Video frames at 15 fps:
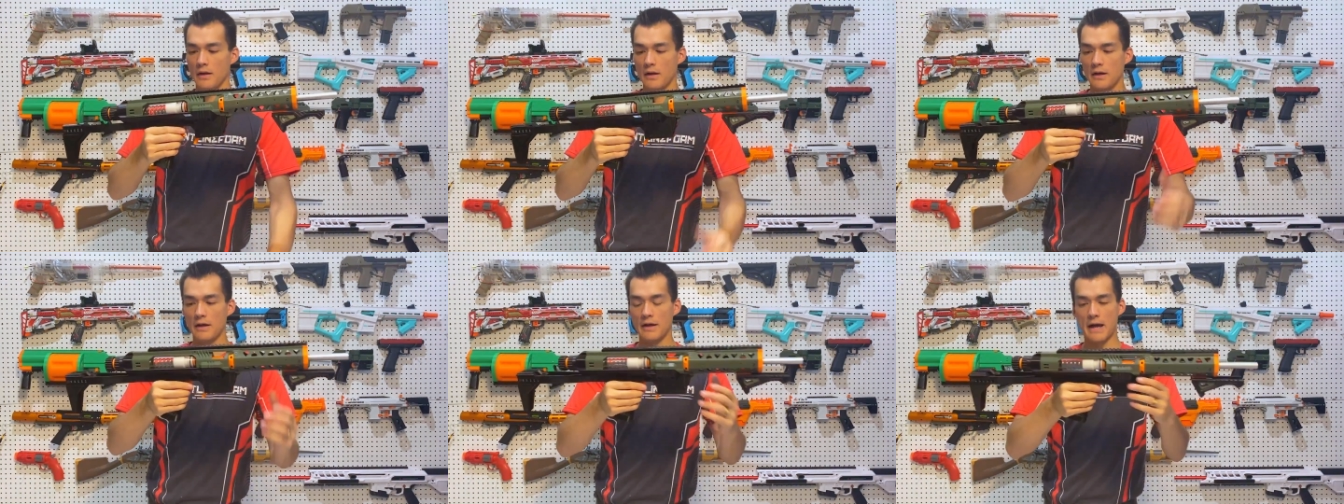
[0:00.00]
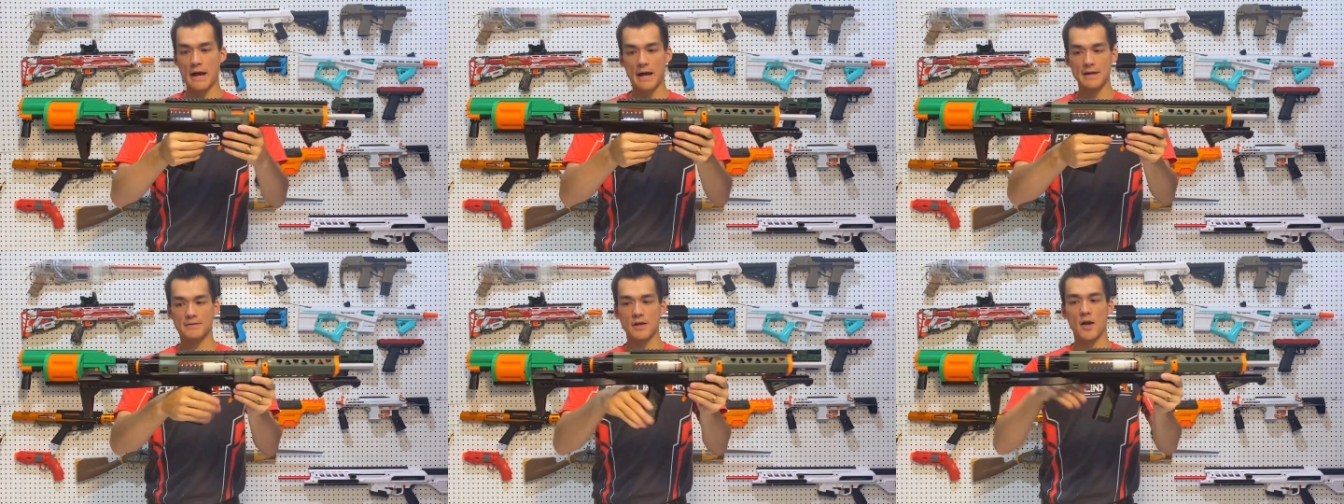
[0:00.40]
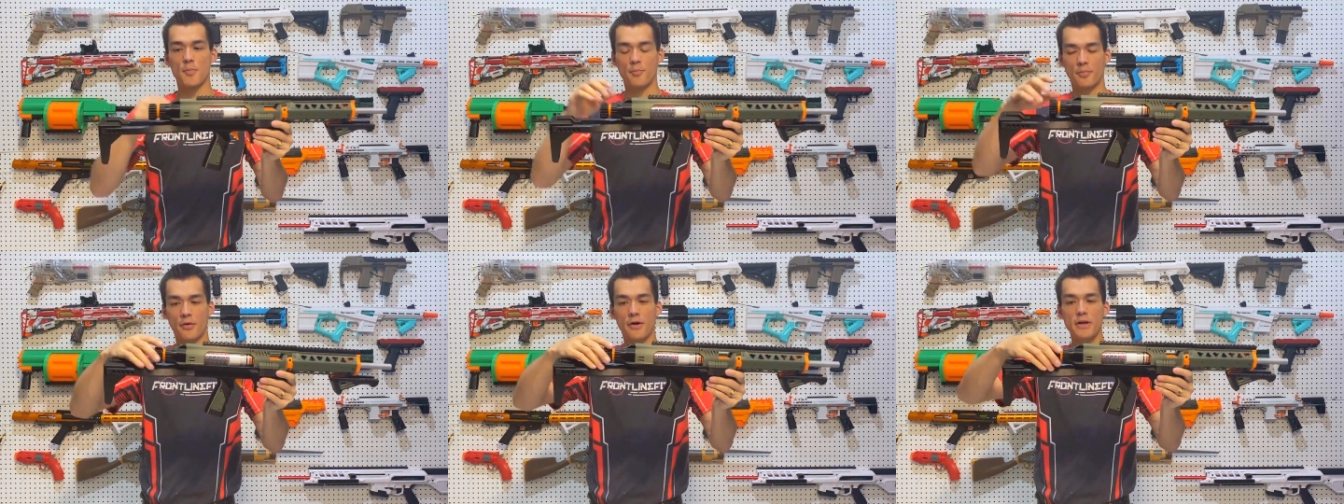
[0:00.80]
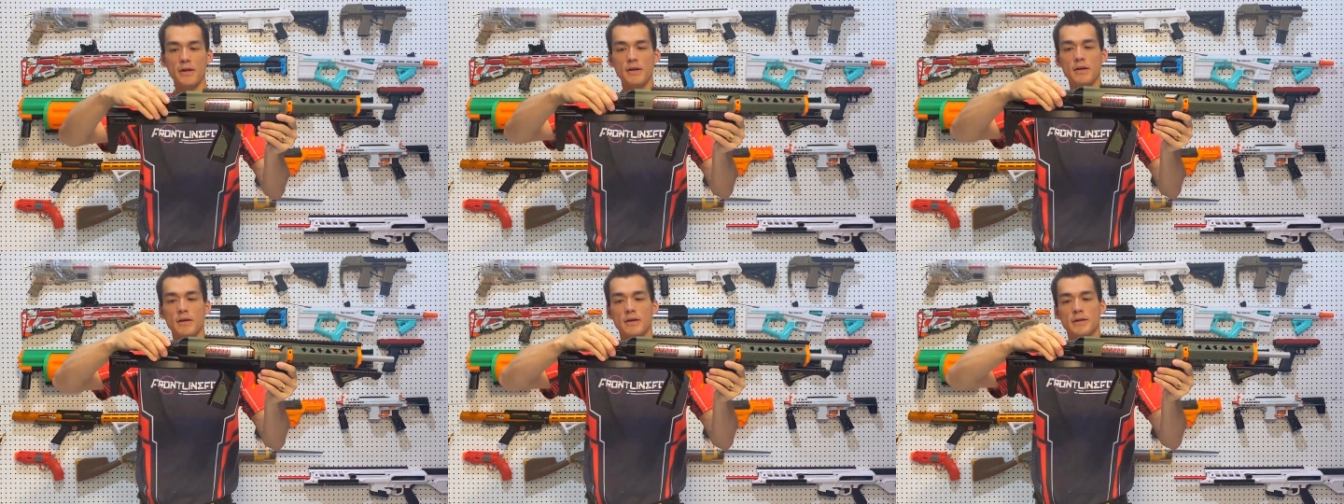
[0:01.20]
It has a
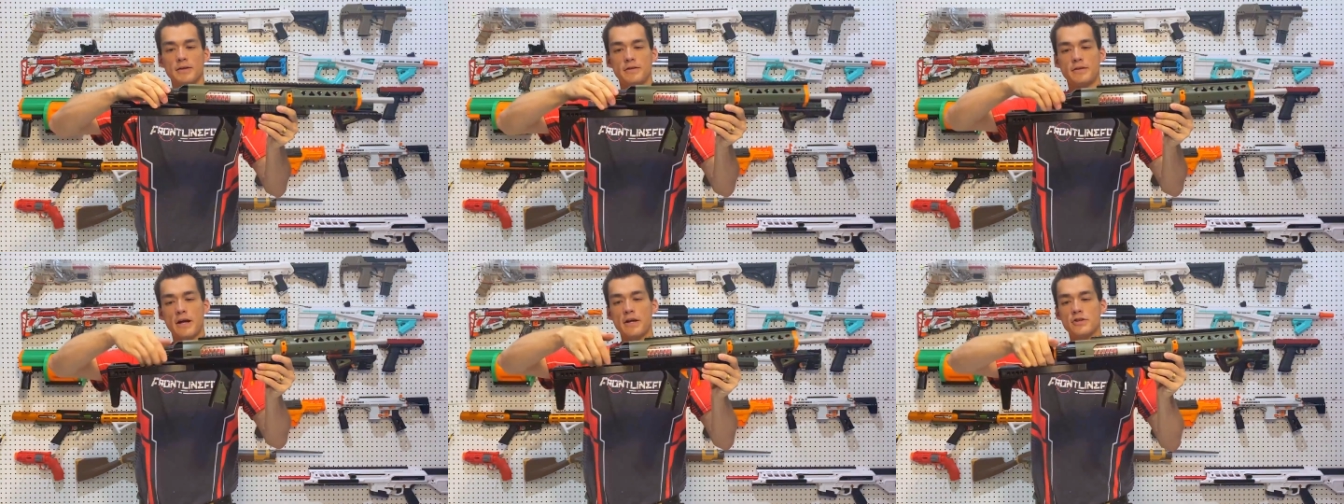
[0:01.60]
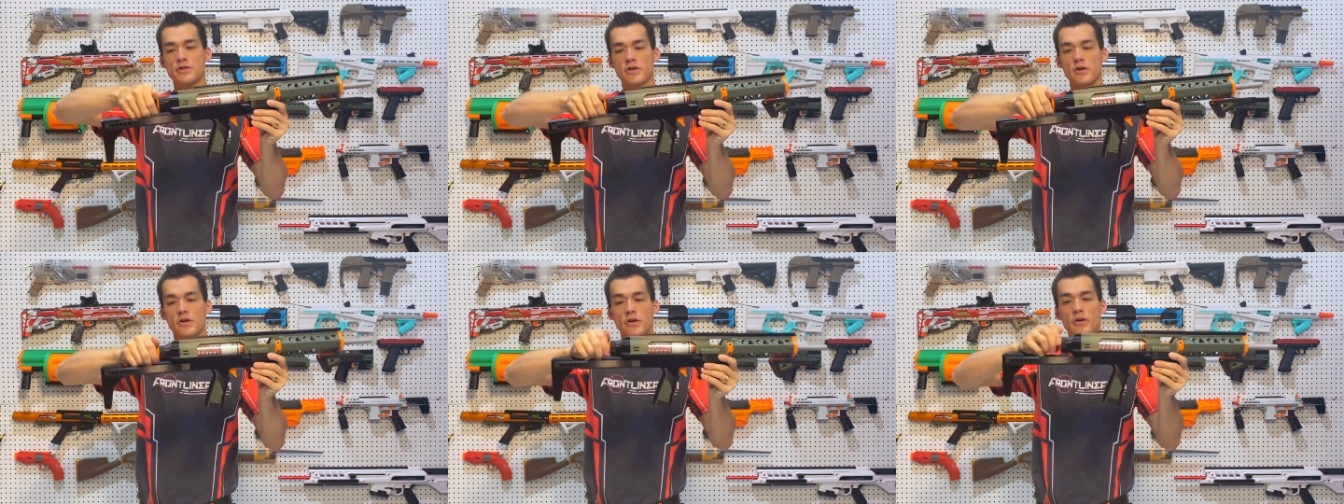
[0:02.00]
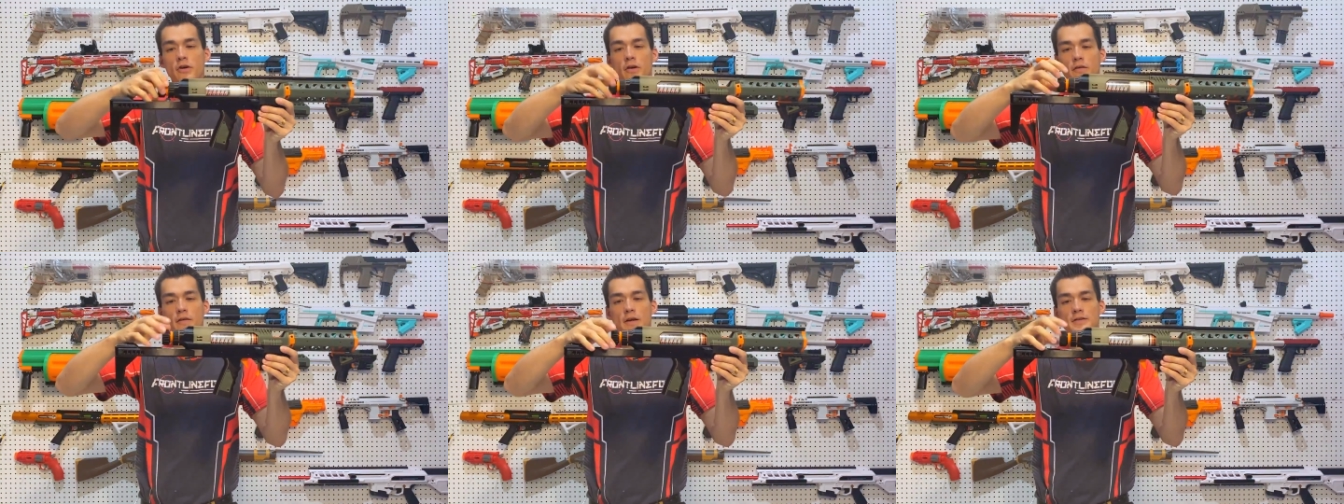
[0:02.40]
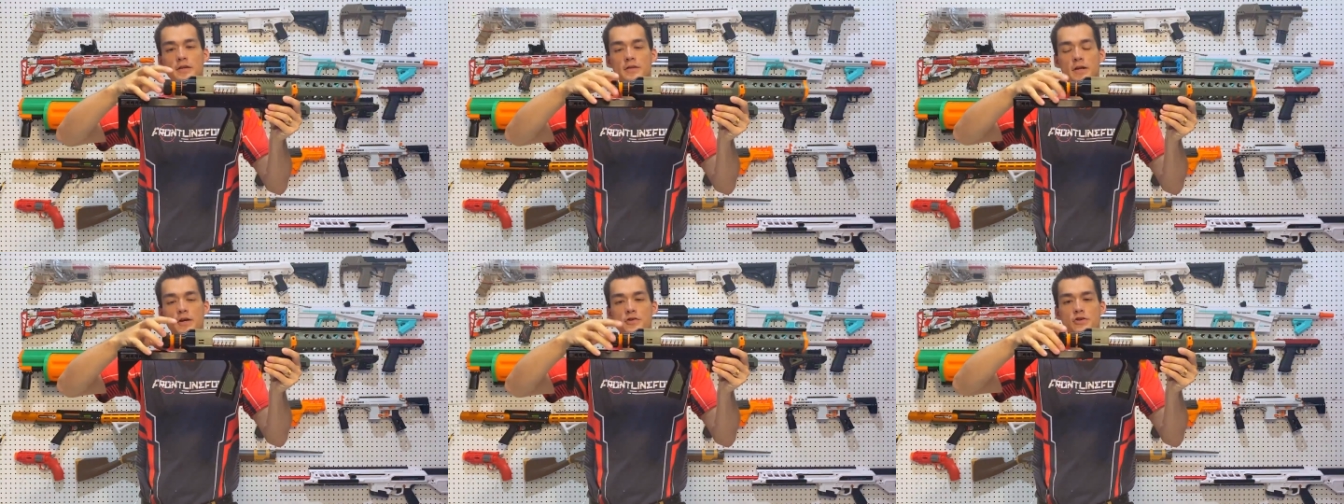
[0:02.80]
pre-tensioner that's
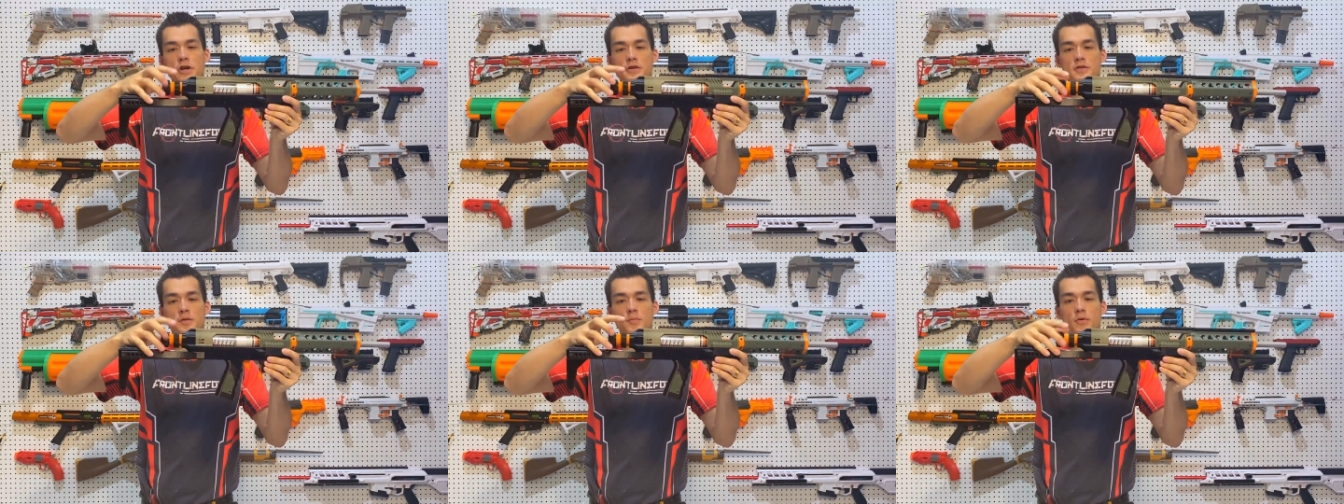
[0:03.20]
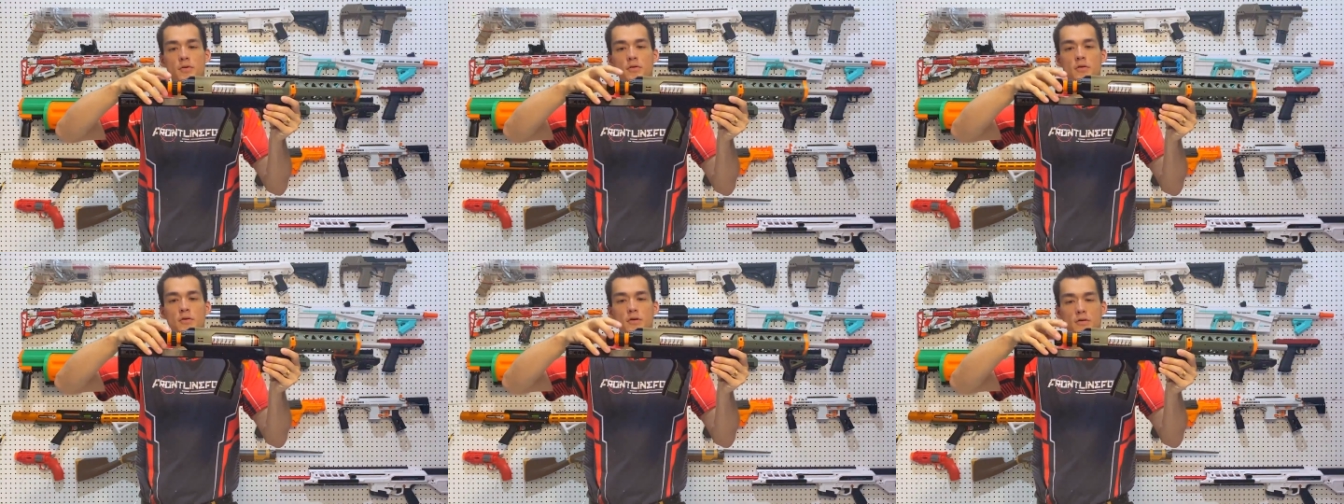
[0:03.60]
an adjustable